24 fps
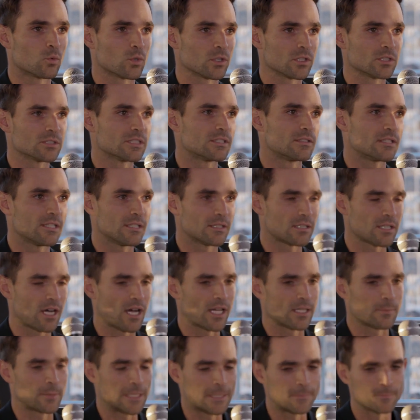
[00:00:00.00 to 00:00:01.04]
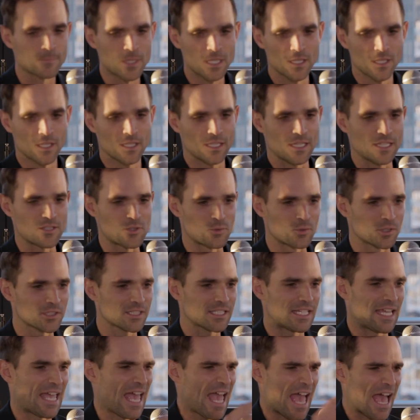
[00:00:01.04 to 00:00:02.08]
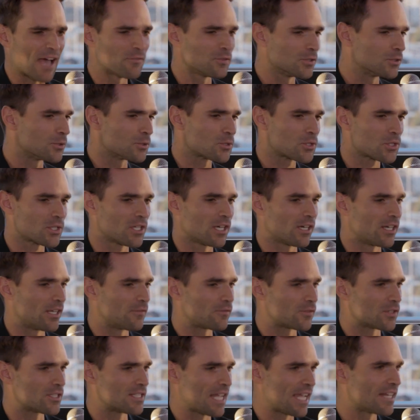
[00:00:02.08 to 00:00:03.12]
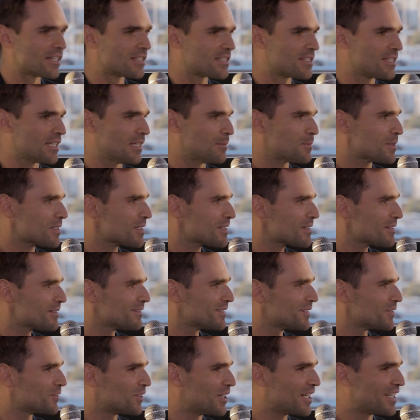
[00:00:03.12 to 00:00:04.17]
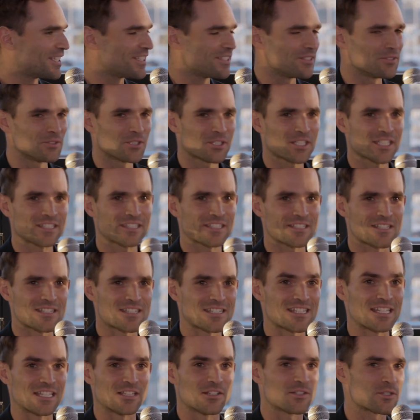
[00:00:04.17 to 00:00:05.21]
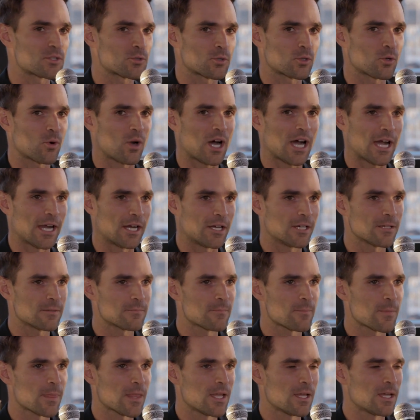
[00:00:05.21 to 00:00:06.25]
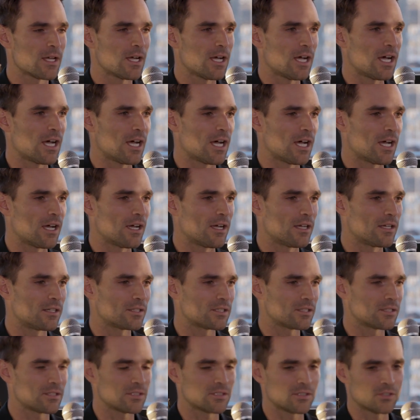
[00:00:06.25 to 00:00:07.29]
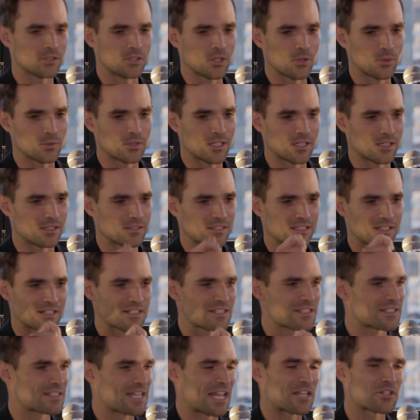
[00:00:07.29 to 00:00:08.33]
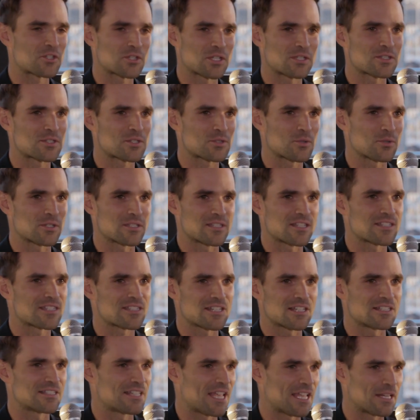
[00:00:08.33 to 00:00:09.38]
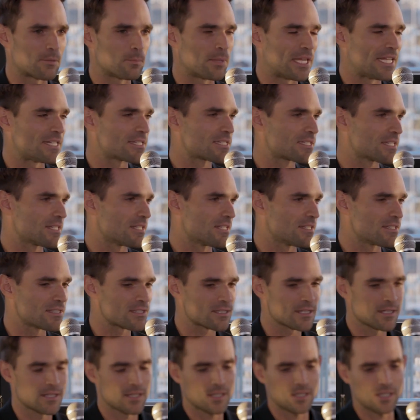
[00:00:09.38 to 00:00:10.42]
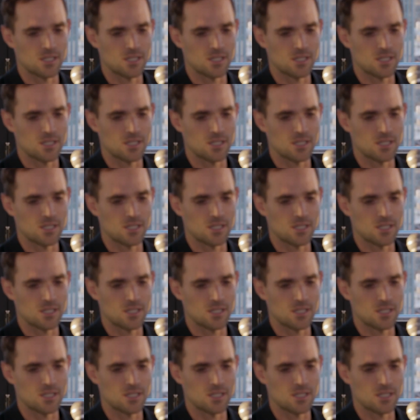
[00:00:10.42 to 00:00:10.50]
world and the economy, it's really evolutionary for data teams, right? You look at the skills required, their extensions to existing databases,